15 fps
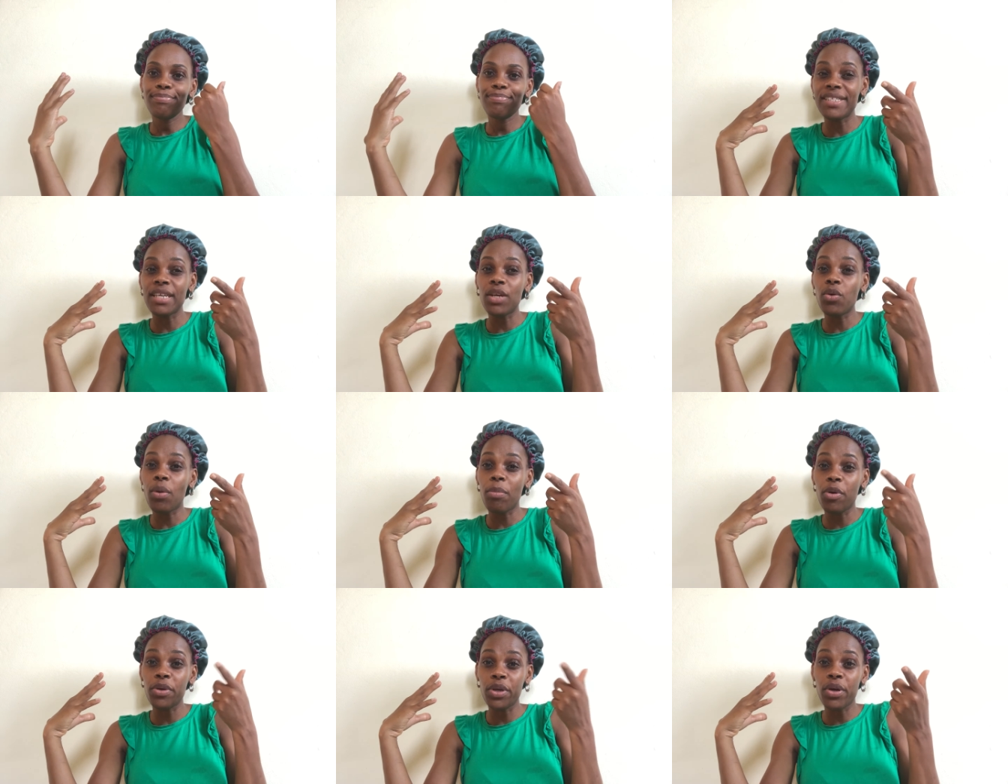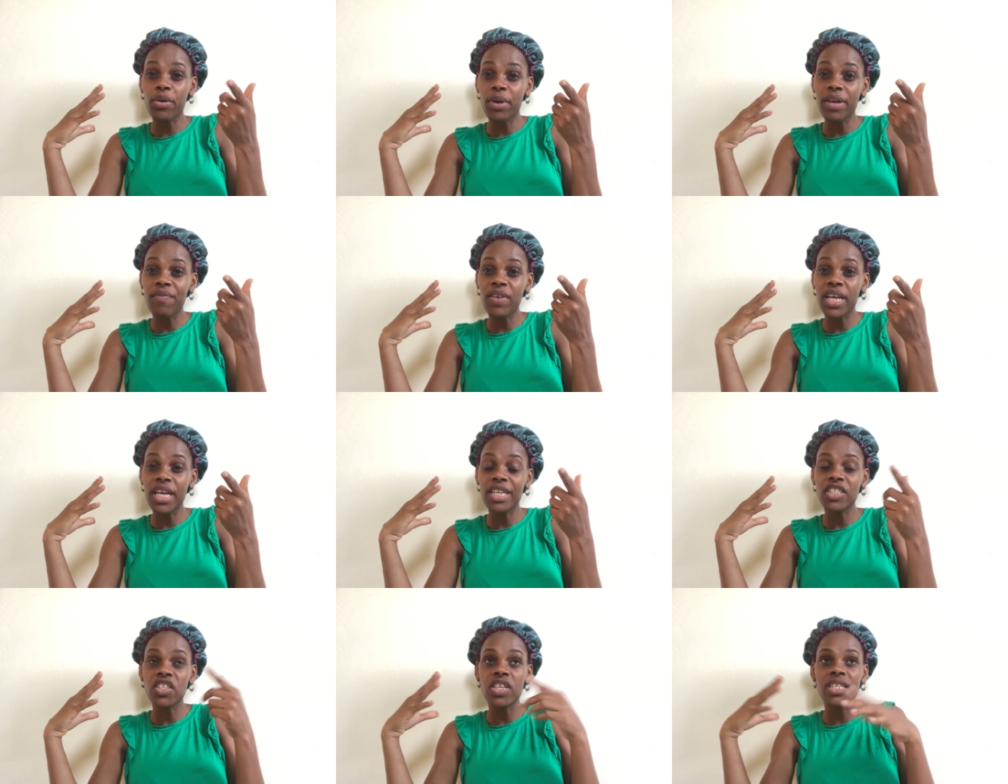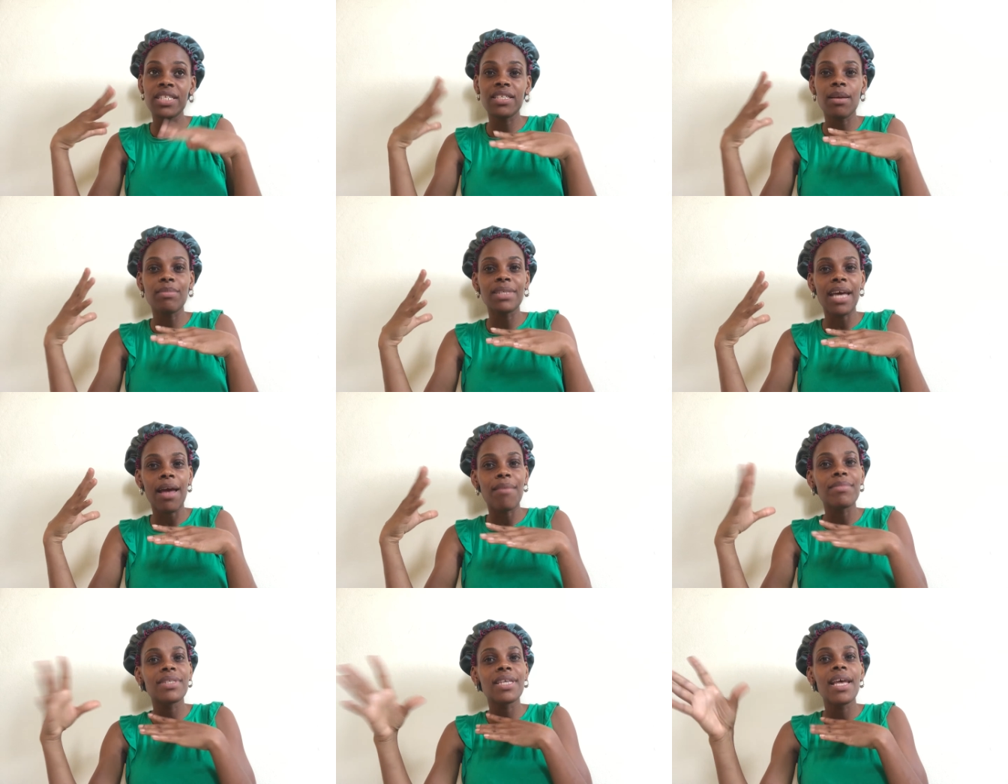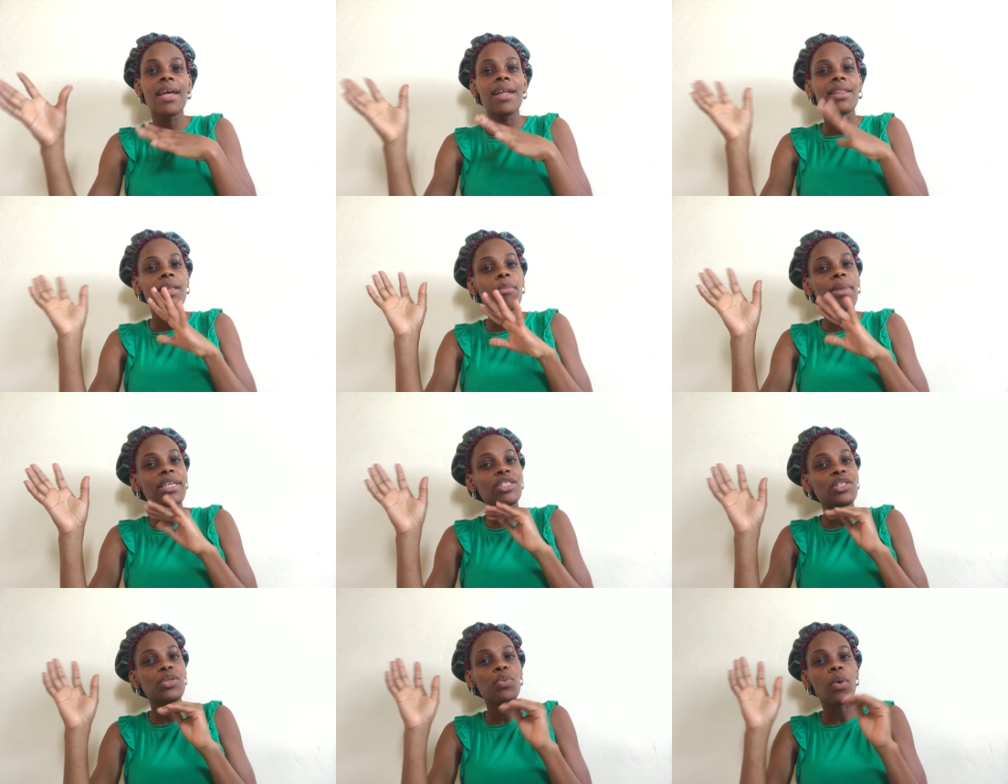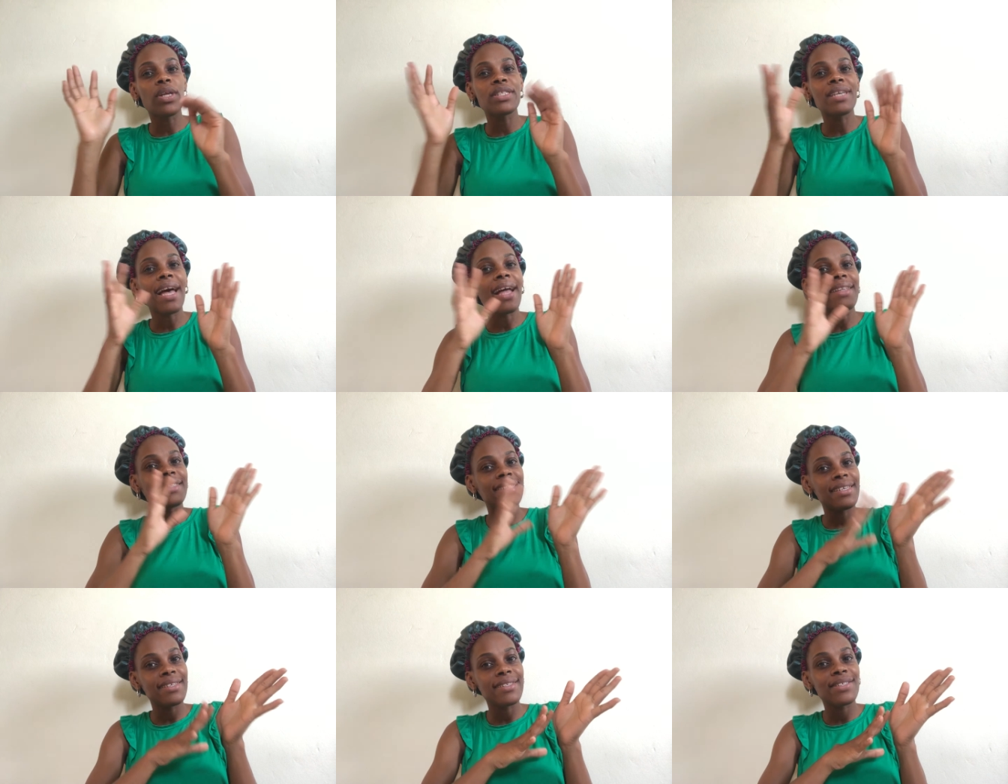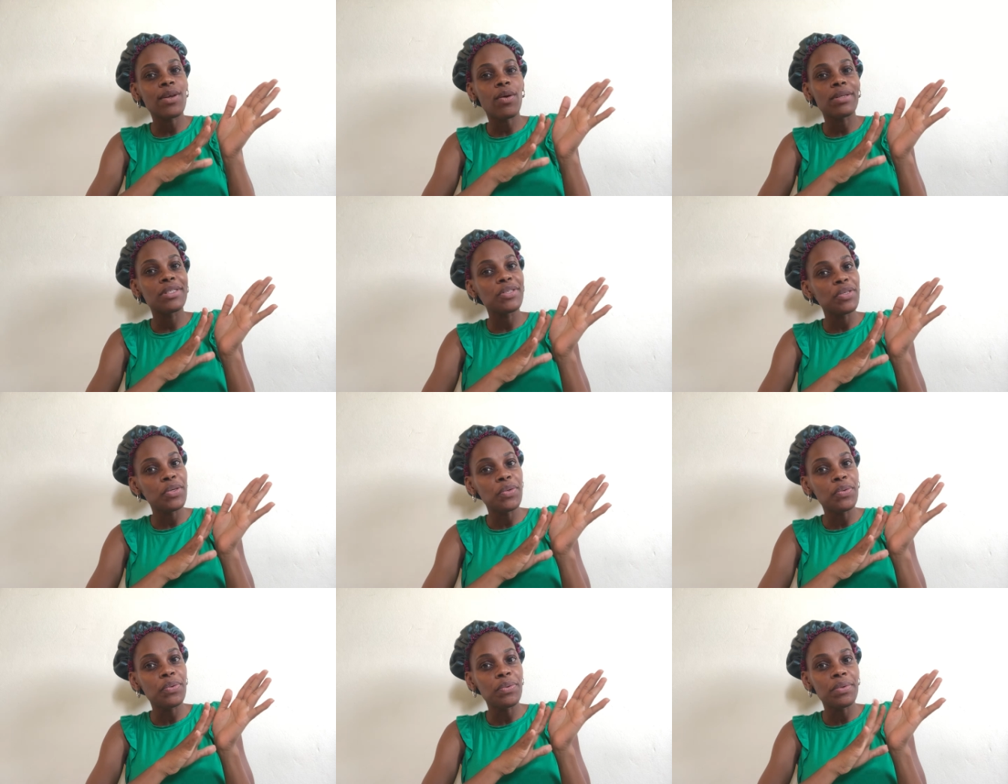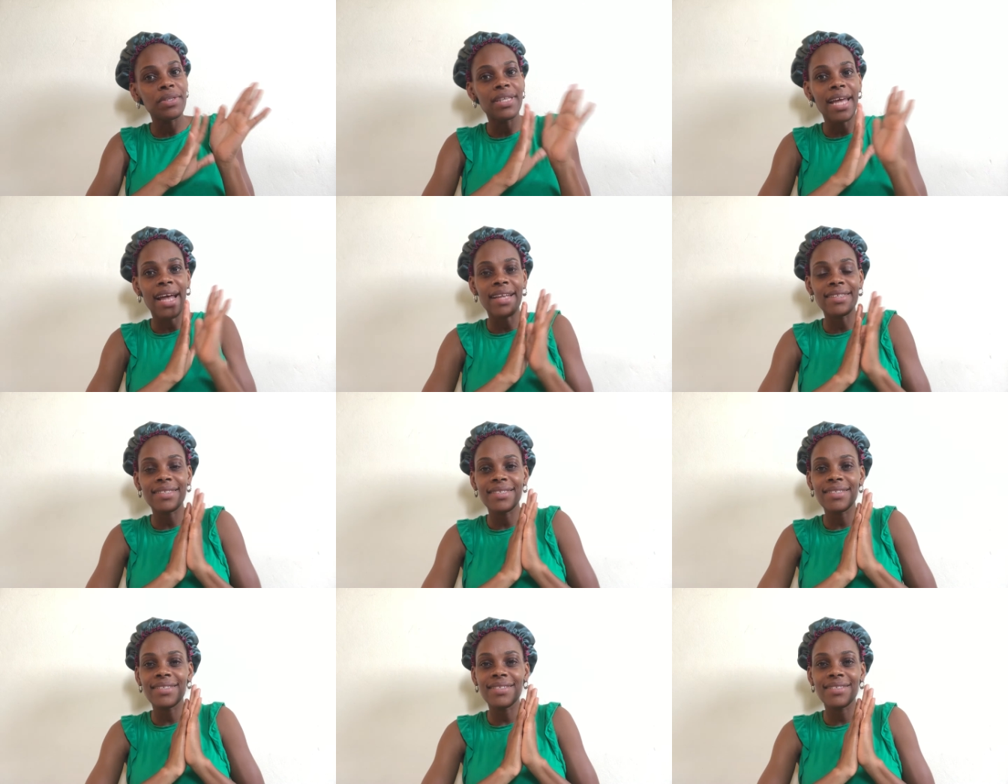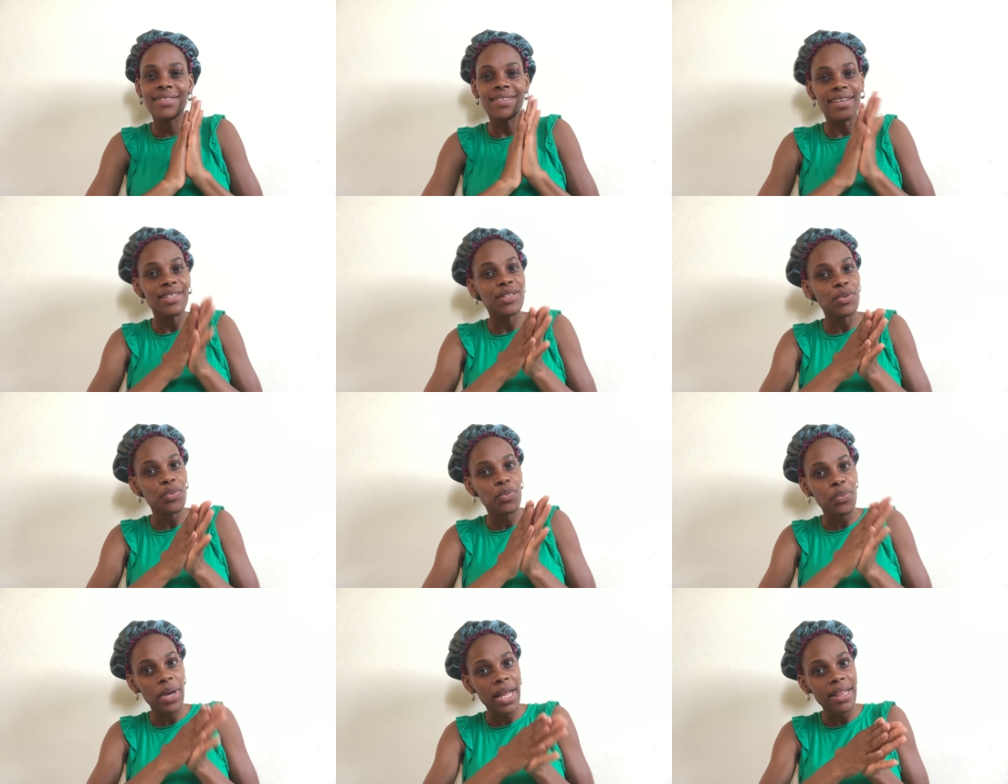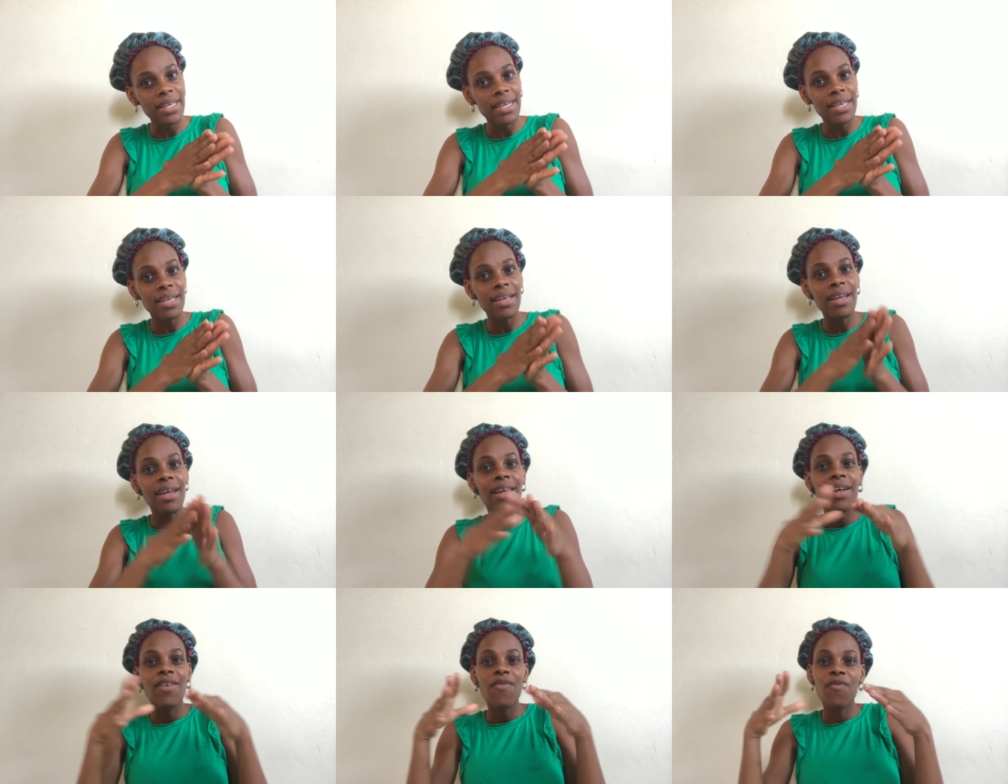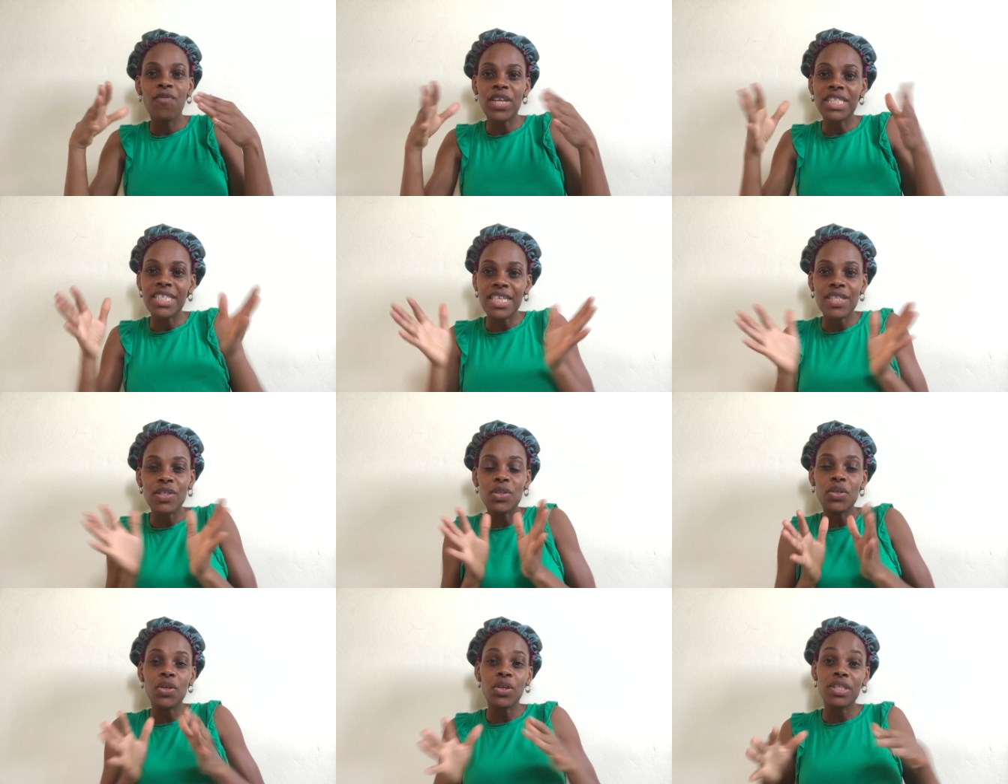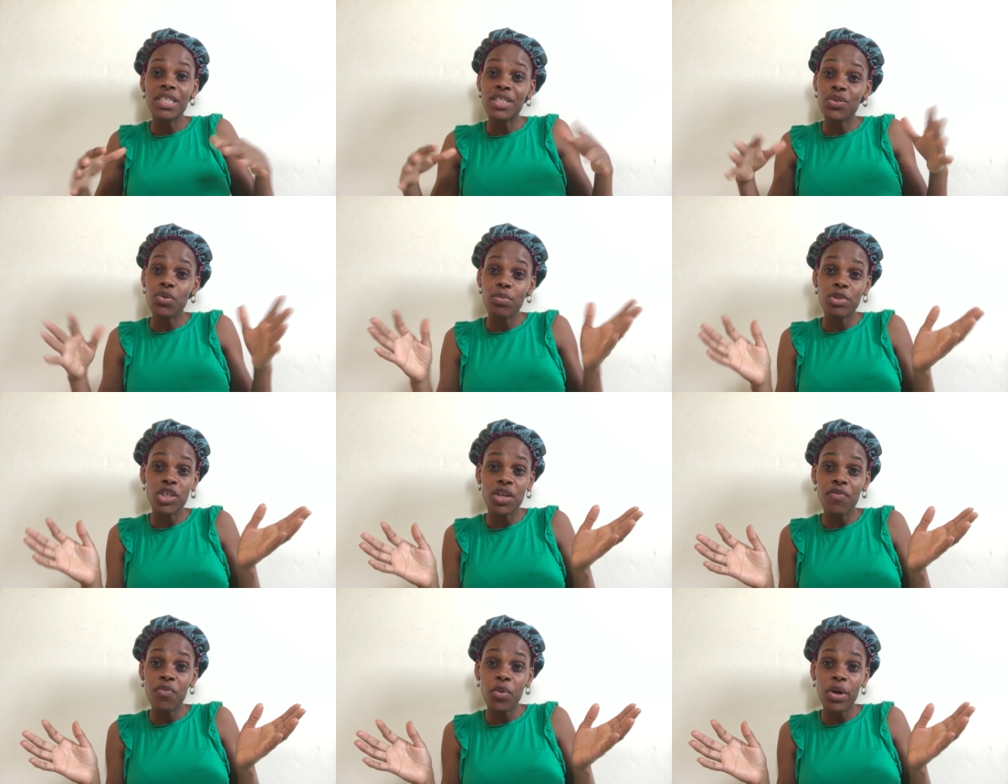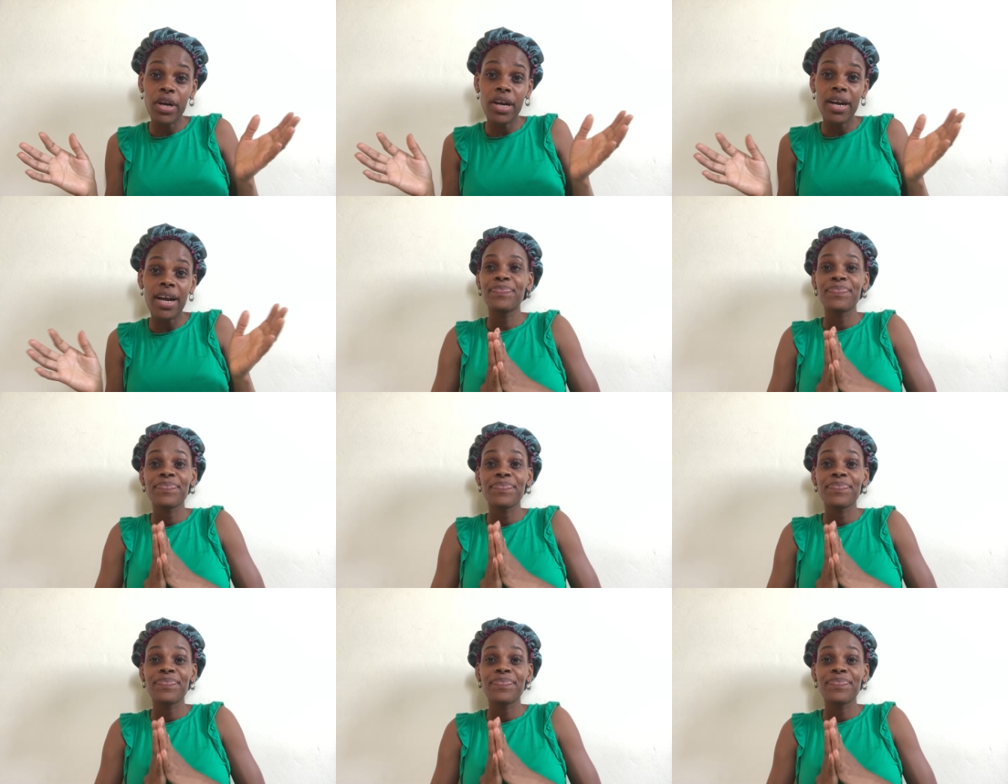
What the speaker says: they know about your qualifications, sometimes they may just want to add things onto you that doesn't really fit into your description of work.